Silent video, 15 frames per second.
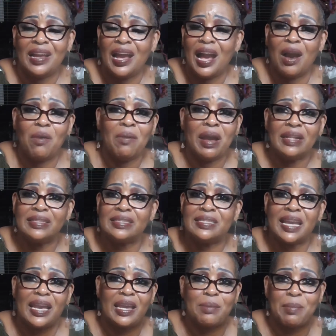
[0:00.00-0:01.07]
I don't have to
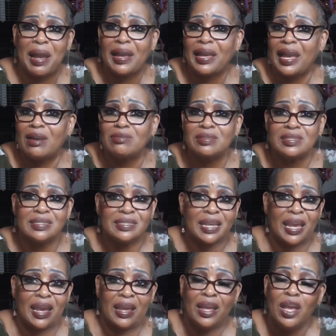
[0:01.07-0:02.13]
take it. My counselor
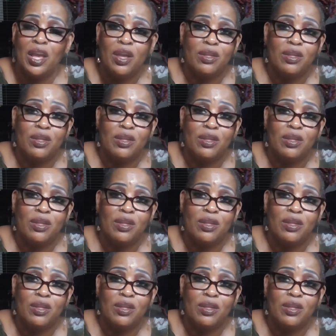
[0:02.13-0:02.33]
said,